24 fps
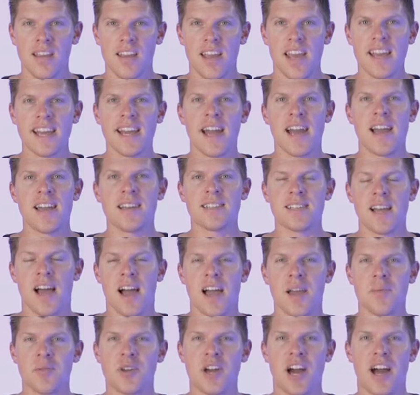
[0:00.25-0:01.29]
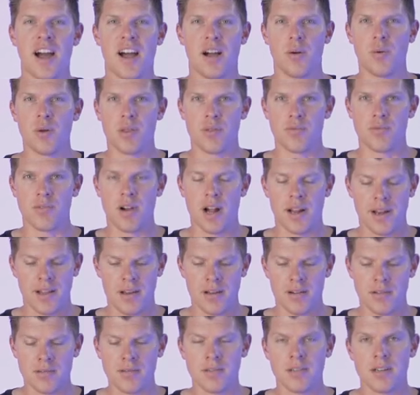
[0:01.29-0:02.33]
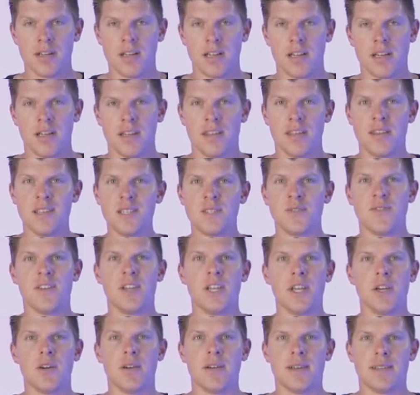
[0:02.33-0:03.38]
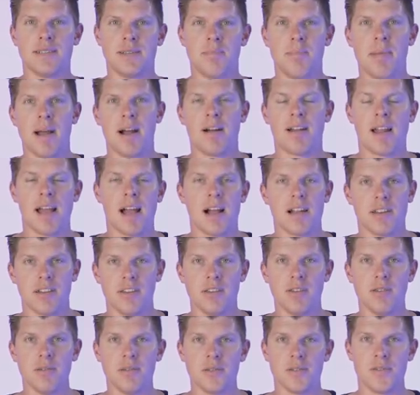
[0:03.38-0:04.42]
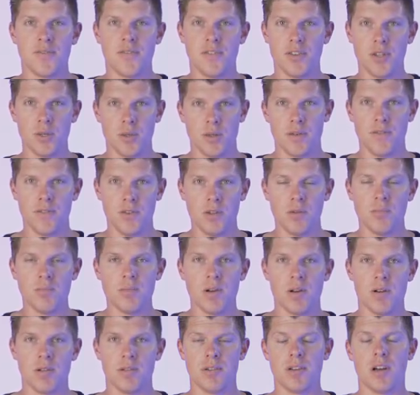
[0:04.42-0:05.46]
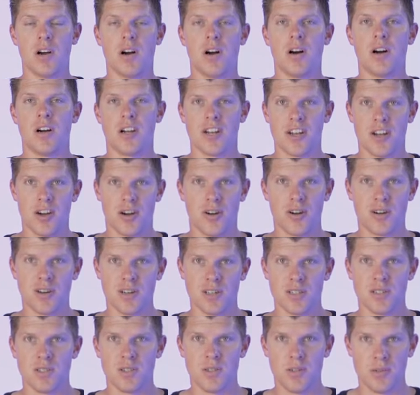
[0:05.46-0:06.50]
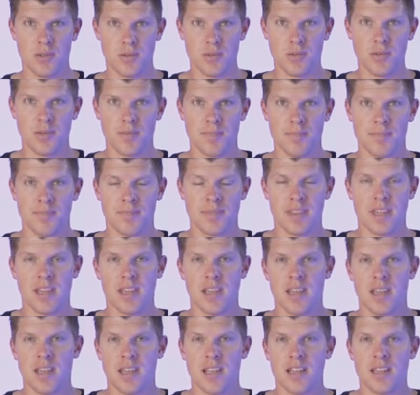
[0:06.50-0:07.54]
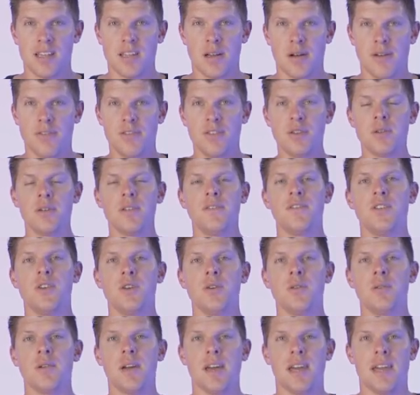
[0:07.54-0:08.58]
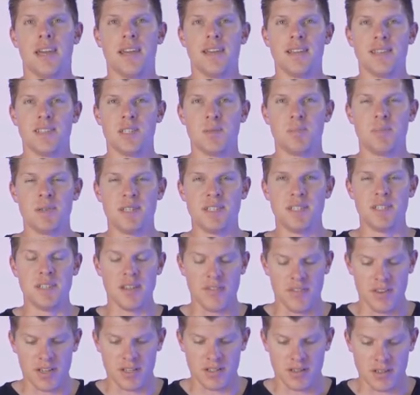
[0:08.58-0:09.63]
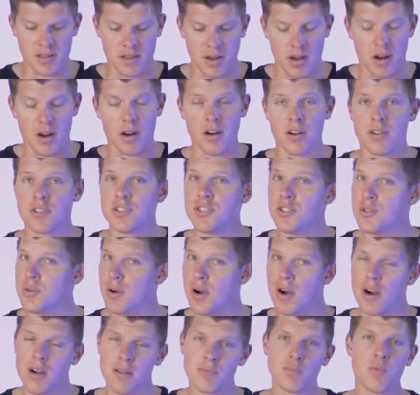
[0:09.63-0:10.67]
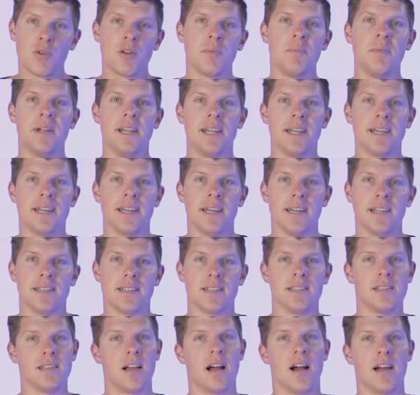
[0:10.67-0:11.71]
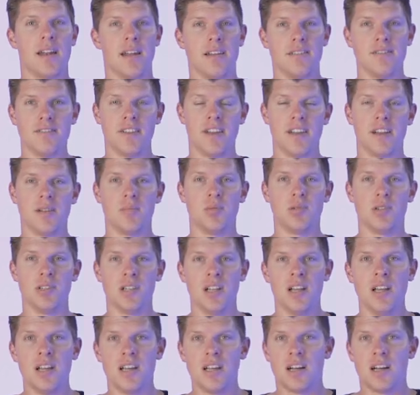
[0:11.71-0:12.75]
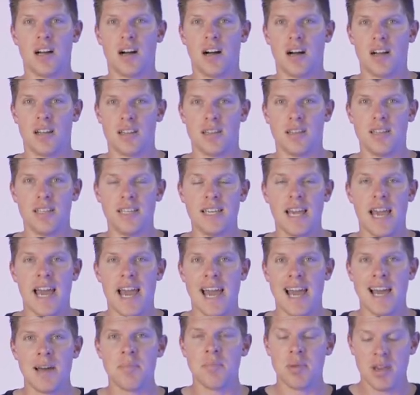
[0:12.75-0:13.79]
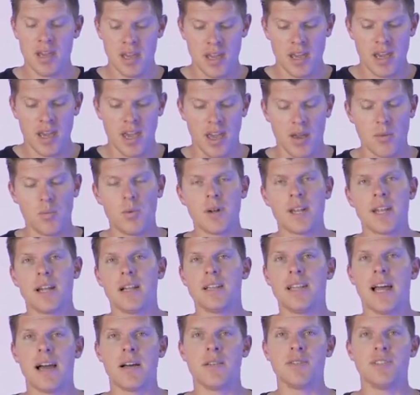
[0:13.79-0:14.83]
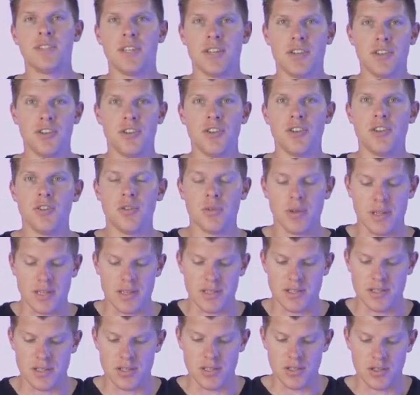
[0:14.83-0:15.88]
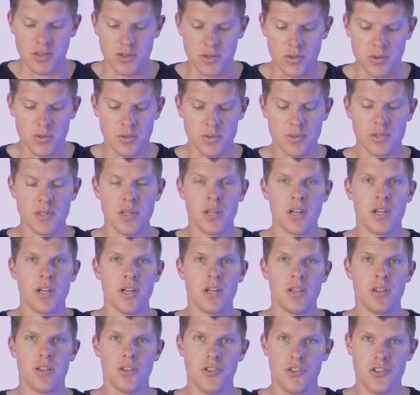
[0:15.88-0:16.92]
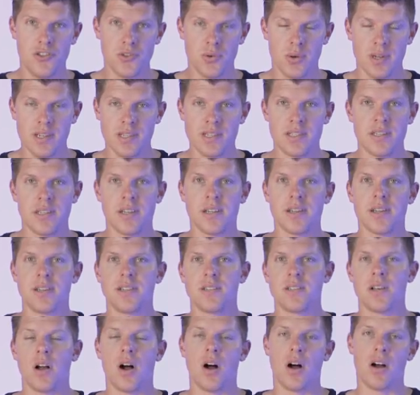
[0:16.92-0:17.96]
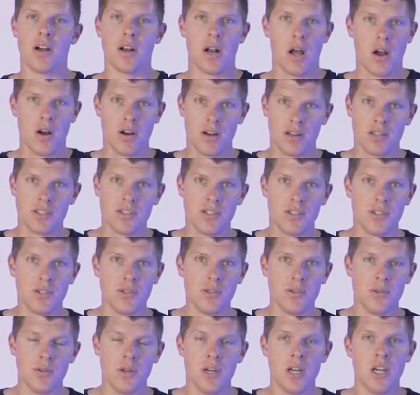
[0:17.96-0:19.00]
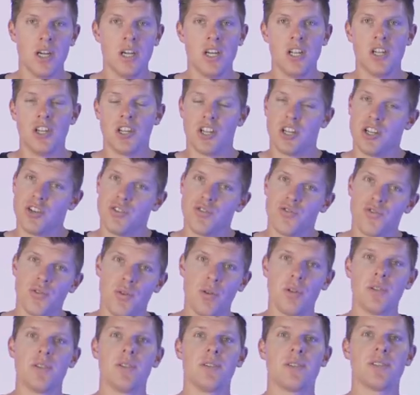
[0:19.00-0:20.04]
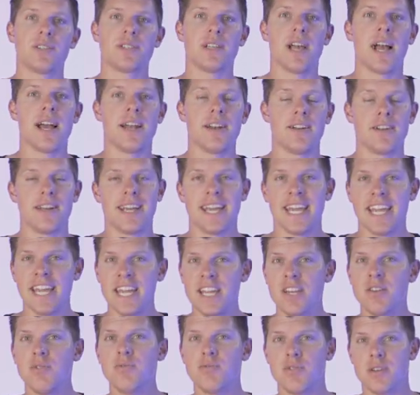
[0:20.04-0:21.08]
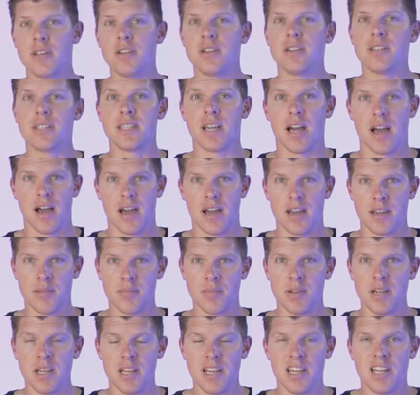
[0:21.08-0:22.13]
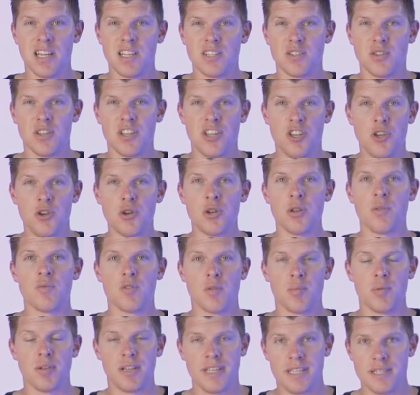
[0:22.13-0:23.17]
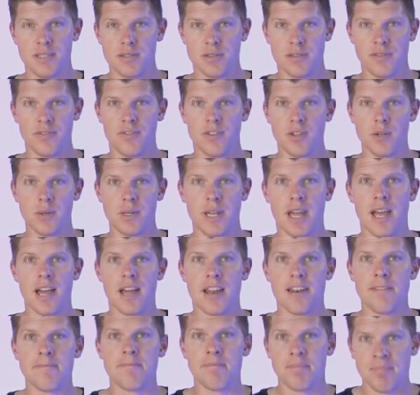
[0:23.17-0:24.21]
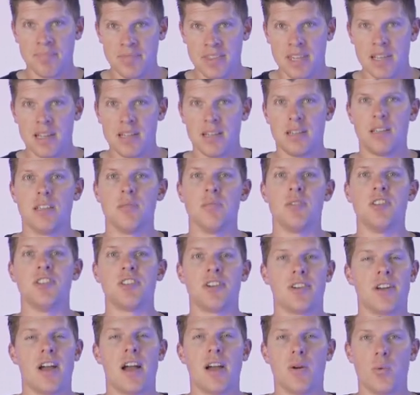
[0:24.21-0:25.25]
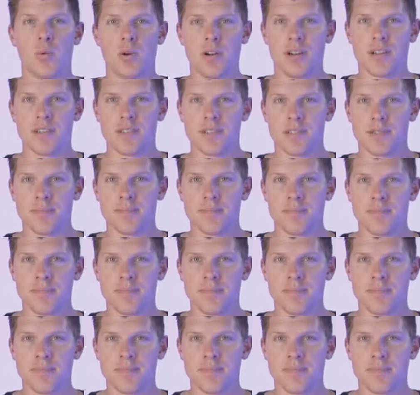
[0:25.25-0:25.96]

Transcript: Hey guys, I'm Kyle with Rhino. This video is about how to use Fluid View mode on Arc 2. Now Fluid View is specific to the Arc 2 hardware, meaning it's not available on the app. And what it allows you to do is to use the joysticks on Arc 2 to control your slider in real time so that you can replace your fluid head. Let me show you how it works.